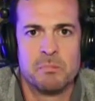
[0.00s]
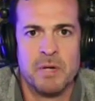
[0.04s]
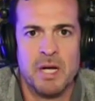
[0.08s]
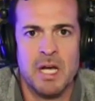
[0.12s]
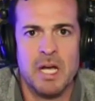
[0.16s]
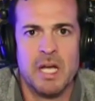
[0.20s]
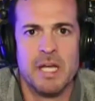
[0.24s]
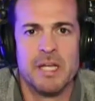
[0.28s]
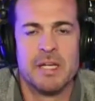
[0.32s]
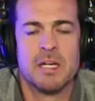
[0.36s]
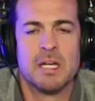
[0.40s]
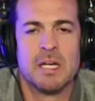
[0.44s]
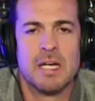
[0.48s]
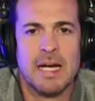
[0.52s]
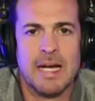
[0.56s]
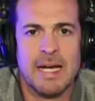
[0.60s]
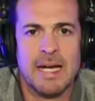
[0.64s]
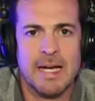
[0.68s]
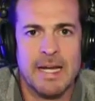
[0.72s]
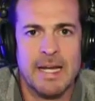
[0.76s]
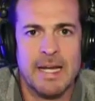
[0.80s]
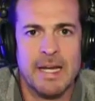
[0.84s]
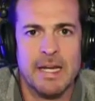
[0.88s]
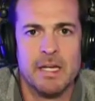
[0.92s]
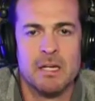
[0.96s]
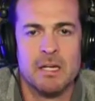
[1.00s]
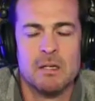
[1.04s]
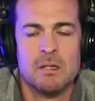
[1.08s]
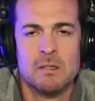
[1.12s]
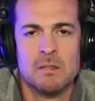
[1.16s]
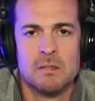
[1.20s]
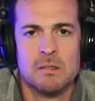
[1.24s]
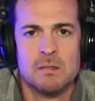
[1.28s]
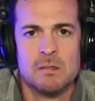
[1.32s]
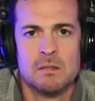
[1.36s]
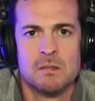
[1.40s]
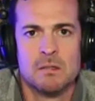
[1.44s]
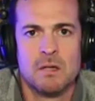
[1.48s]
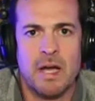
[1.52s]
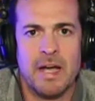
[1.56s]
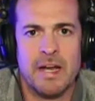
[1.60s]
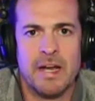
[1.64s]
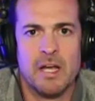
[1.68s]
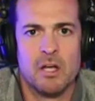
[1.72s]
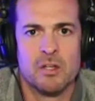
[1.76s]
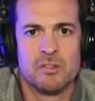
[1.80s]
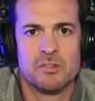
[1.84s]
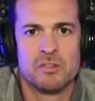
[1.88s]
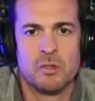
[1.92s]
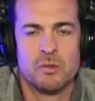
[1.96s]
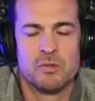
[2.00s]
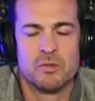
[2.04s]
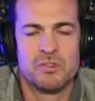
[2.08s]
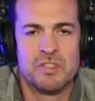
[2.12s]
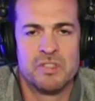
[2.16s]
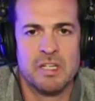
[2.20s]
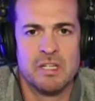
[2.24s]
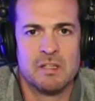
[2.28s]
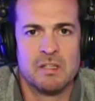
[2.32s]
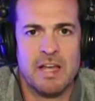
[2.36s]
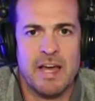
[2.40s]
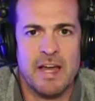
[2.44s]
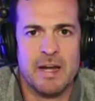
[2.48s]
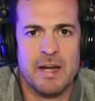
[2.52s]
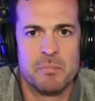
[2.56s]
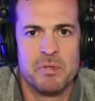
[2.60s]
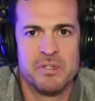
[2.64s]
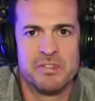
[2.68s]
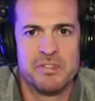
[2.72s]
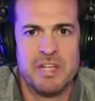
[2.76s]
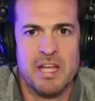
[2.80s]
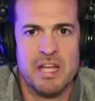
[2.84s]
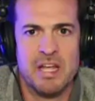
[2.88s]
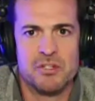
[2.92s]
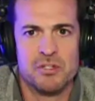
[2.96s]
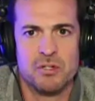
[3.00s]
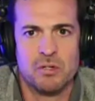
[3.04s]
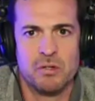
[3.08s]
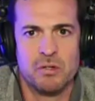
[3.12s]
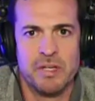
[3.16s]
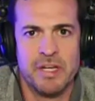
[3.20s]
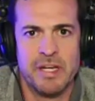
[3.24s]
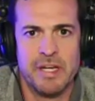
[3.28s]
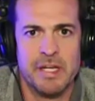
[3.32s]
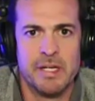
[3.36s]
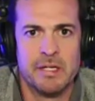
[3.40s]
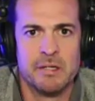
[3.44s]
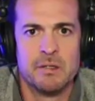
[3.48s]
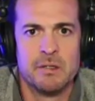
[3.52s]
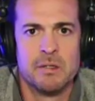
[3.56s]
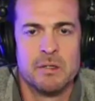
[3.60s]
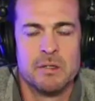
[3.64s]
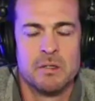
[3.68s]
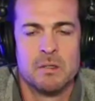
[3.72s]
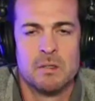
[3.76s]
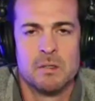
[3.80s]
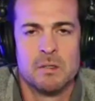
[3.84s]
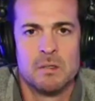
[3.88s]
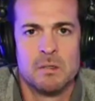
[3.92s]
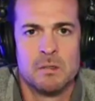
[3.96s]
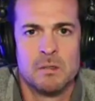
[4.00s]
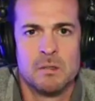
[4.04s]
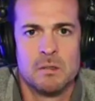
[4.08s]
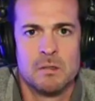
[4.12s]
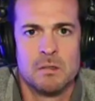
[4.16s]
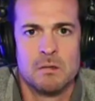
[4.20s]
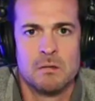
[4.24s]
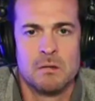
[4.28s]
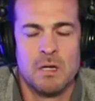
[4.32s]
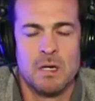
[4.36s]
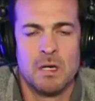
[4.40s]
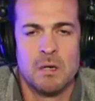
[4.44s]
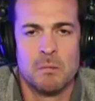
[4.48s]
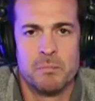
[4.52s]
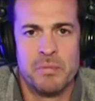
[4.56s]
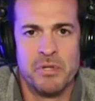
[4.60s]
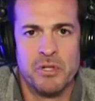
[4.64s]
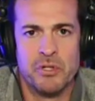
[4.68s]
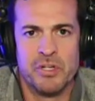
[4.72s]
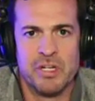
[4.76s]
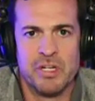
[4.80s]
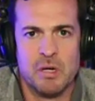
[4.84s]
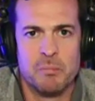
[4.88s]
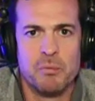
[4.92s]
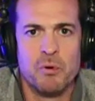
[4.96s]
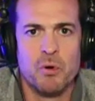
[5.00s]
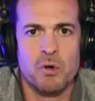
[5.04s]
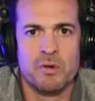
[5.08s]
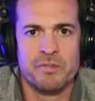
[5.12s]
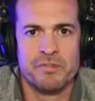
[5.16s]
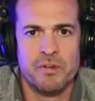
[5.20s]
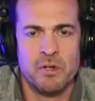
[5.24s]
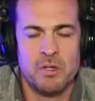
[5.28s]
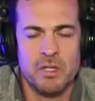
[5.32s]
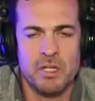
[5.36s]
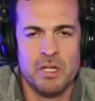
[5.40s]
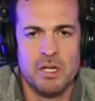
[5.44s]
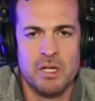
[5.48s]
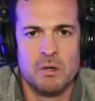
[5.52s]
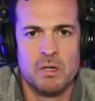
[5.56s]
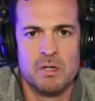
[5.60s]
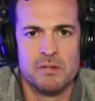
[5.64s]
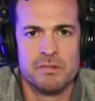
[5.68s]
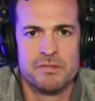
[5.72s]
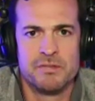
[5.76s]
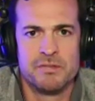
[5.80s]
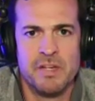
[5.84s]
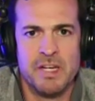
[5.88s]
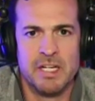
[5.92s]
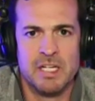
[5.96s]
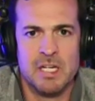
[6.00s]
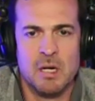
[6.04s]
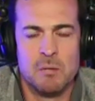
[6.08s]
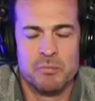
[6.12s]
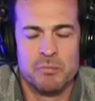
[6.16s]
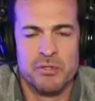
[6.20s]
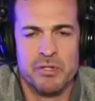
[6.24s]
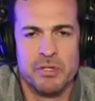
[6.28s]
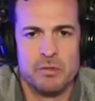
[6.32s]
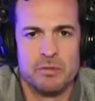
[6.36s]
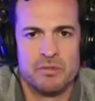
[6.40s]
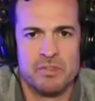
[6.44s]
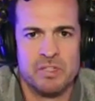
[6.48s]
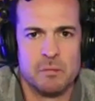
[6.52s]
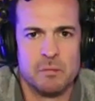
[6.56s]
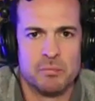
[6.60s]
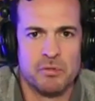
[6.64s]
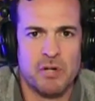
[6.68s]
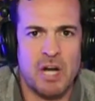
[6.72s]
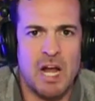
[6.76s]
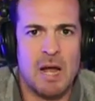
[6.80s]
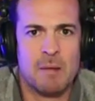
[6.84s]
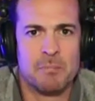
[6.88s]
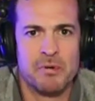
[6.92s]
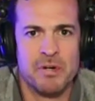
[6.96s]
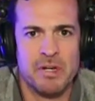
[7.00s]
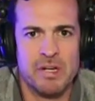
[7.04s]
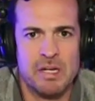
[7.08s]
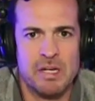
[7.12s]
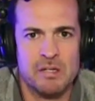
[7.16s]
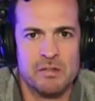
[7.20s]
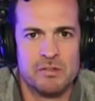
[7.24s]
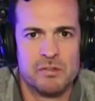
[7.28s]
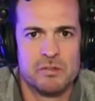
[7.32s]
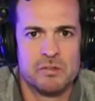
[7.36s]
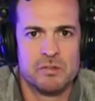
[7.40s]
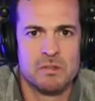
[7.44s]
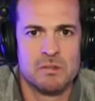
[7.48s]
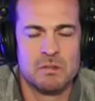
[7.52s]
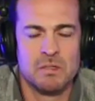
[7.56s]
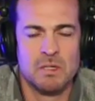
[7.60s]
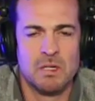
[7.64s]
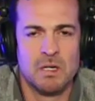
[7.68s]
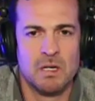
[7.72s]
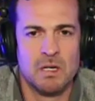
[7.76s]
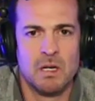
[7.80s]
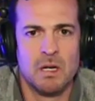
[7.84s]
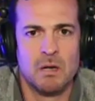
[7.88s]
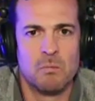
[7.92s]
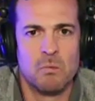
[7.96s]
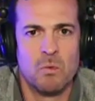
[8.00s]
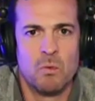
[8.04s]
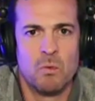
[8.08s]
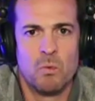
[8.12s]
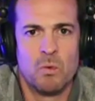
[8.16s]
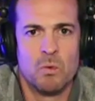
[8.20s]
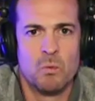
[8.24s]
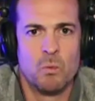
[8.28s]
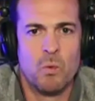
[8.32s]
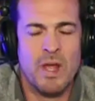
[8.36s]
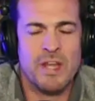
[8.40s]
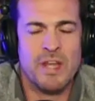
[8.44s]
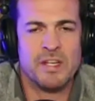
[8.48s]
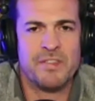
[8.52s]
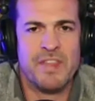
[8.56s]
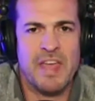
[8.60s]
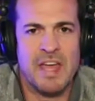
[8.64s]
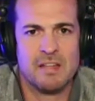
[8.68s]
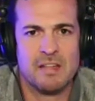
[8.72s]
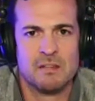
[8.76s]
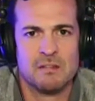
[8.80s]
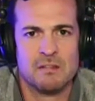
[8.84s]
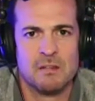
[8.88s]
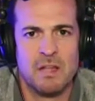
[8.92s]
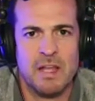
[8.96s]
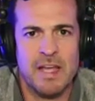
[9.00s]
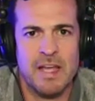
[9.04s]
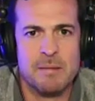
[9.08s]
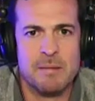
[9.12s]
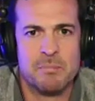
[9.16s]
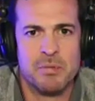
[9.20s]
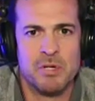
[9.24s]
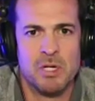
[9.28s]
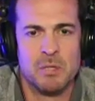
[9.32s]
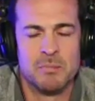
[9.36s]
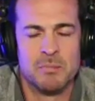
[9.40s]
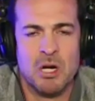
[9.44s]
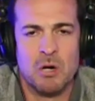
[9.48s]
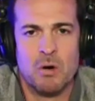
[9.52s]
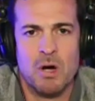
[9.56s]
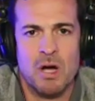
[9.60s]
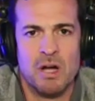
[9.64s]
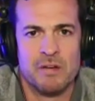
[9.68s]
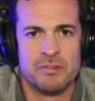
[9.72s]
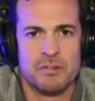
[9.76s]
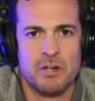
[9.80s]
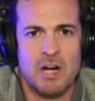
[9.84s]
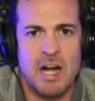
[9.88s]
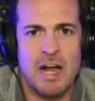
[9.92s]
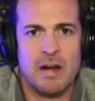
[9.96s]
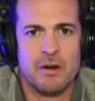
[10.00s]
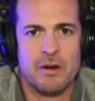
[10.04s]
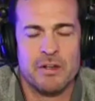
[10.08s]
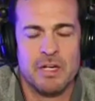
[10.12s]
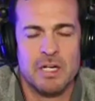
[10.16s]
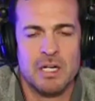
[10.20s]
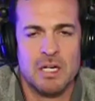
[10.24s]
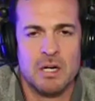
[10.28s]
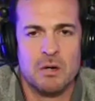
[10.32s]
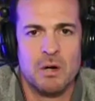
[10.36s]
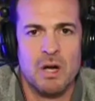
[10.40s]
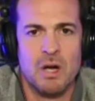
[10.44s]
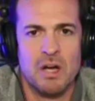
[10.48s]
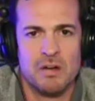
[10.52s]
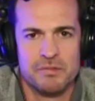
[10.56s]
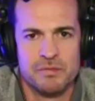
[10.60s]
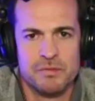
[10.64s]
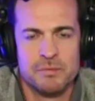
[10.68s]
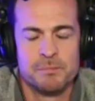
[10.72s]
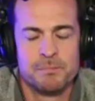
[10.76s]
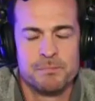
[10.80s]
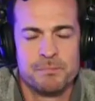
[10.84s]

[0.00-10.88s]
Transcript: but I also see a lot of potential in building a portfolio of income producing properties. When did that light bulb go off, or how did it go off?